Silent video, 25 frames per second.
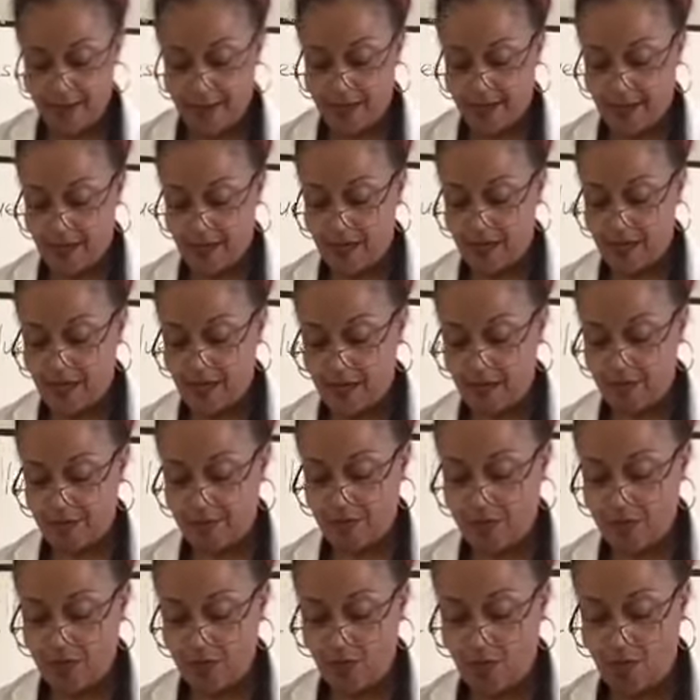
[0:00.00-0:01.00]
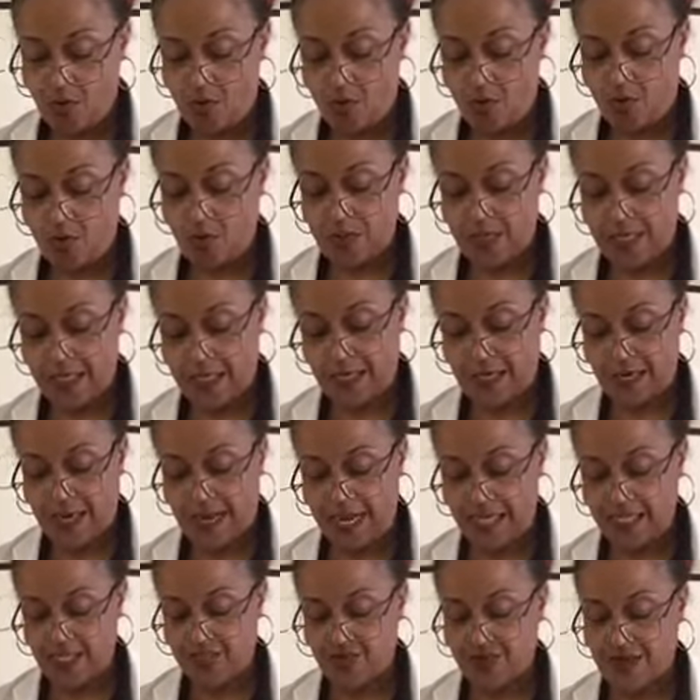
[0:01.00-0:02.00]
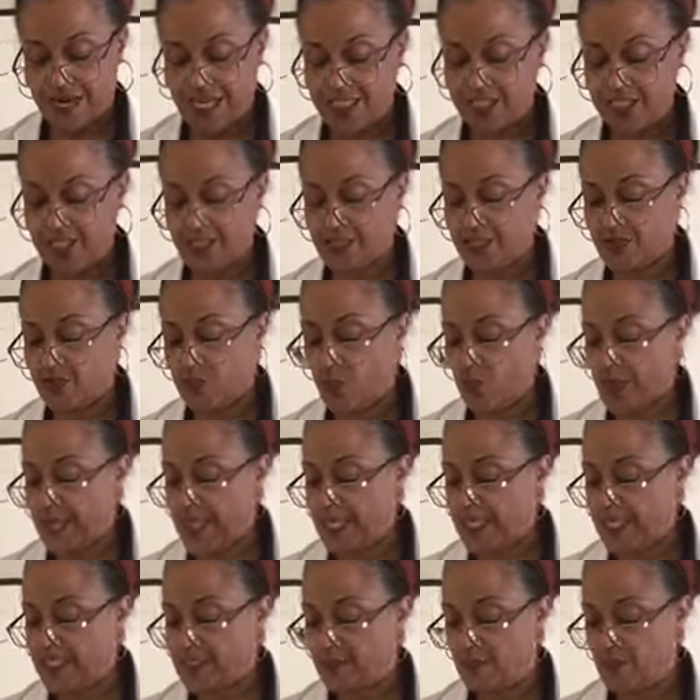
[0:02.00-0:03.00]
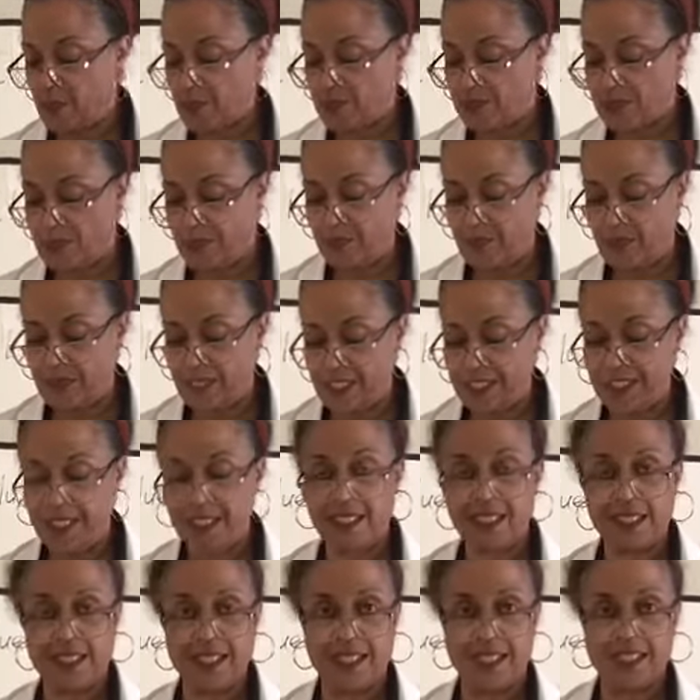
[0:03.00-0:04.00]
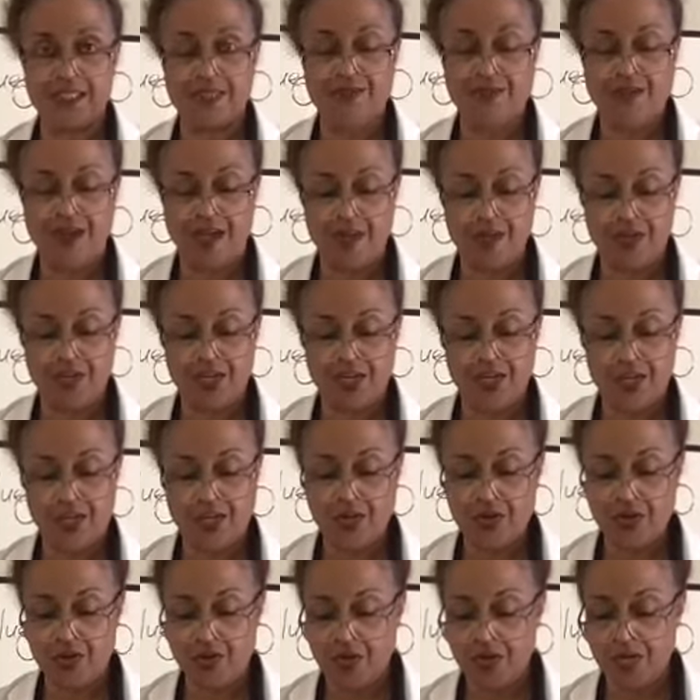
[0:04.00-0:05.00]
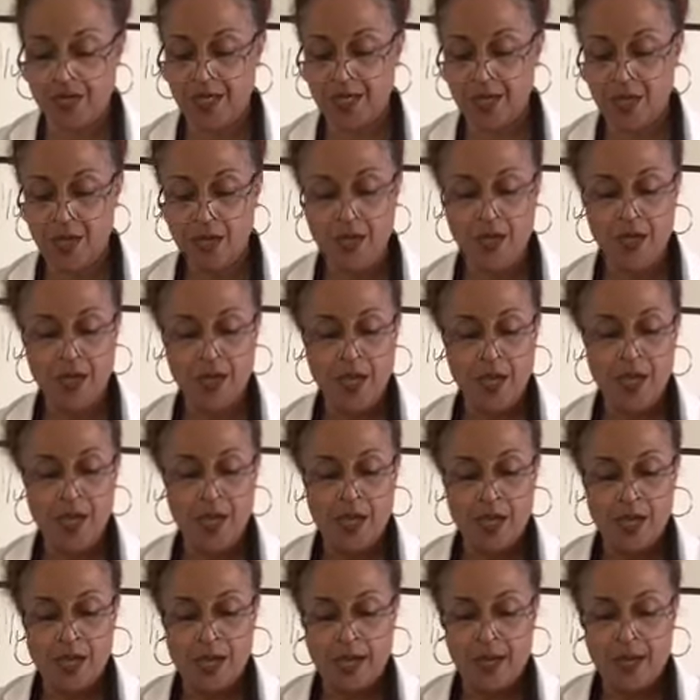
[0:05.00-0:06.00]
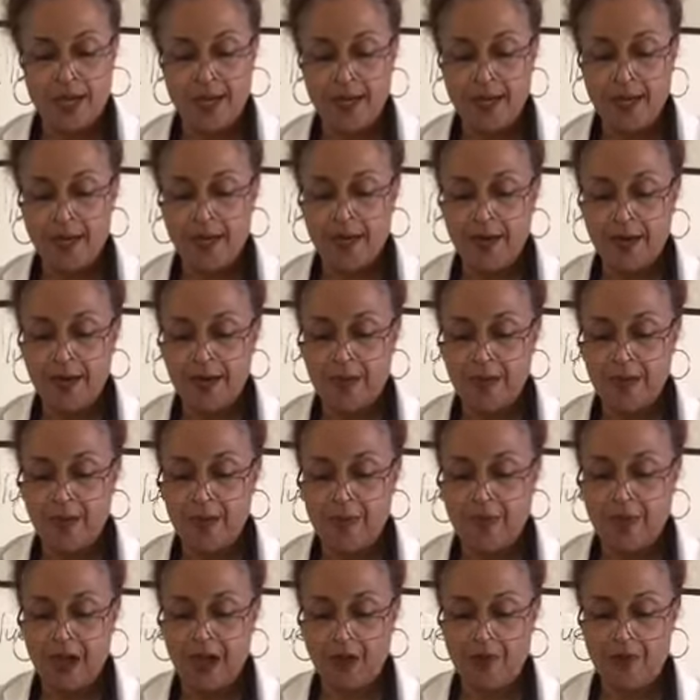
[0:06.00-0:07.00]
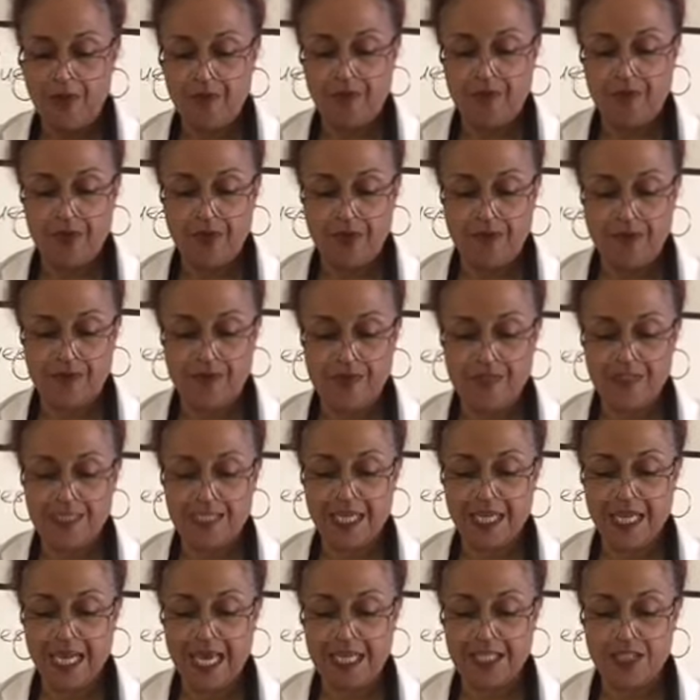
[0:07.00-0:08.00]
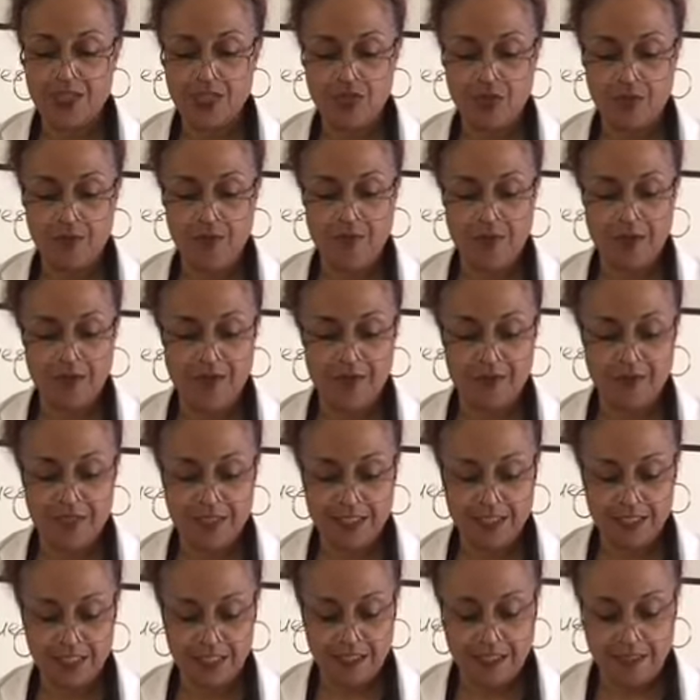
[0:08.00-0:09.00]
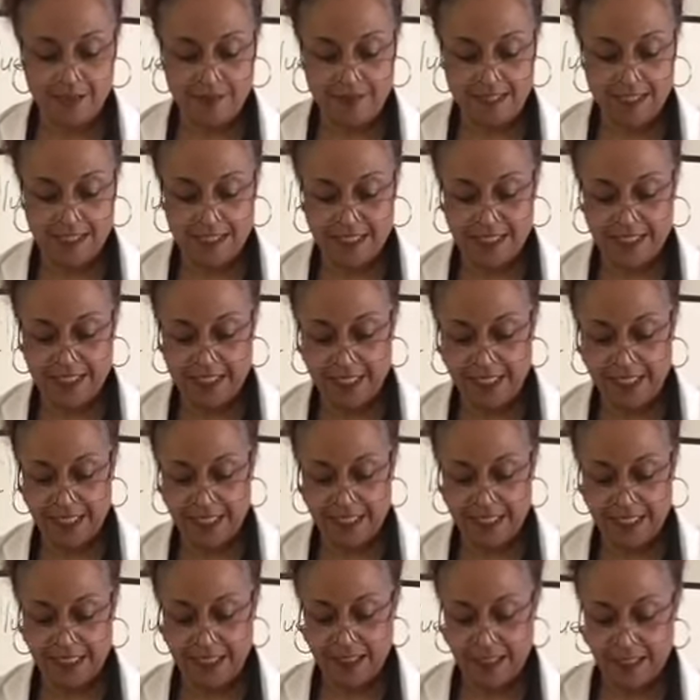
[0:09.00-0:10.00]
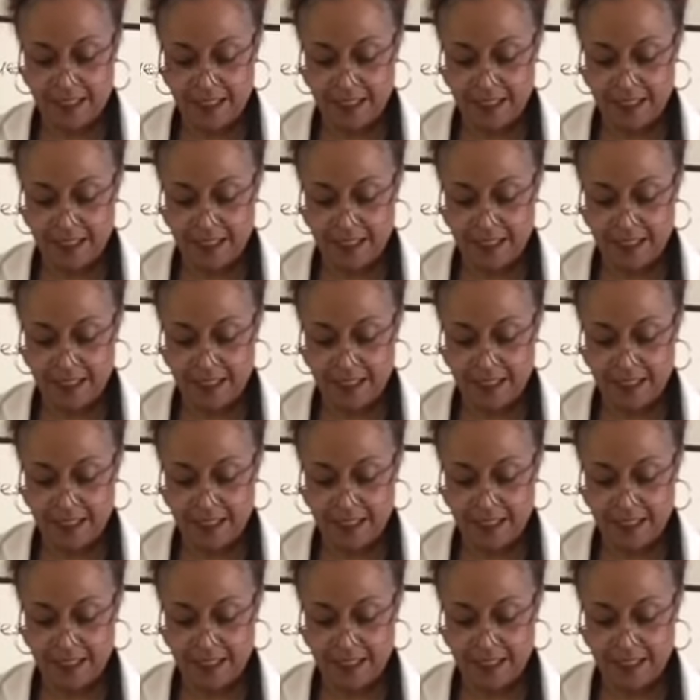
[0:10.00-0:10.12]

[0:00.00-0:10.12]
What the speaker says: Know the nitrogenous waste, most abundant, that's found in the urine. Powerful physiological buffering system. Let's see.